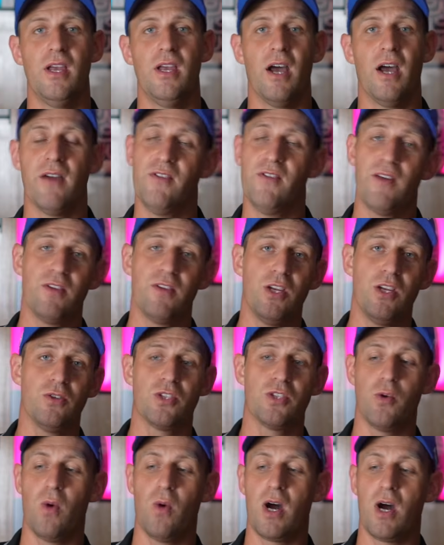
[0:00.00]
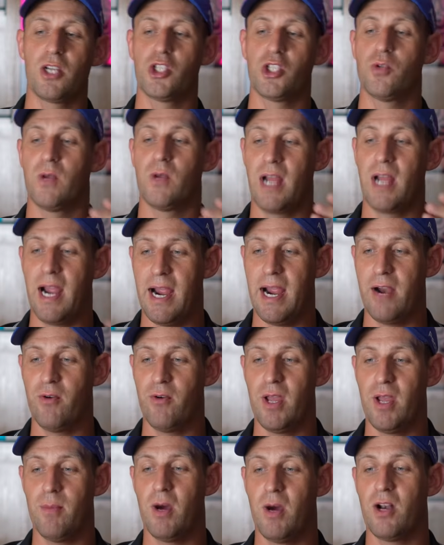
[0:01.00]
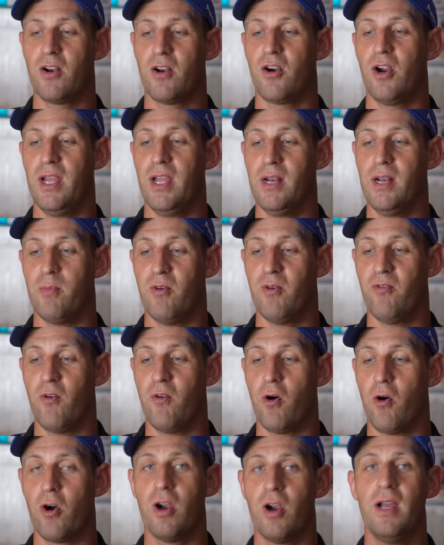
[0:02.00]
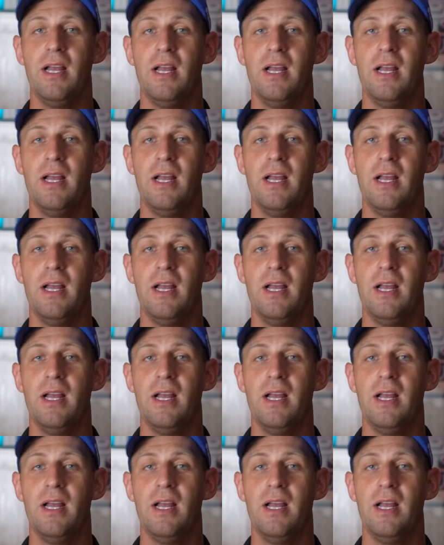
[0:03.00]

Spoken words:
I've never used a watch with a heart rate monitor in it before,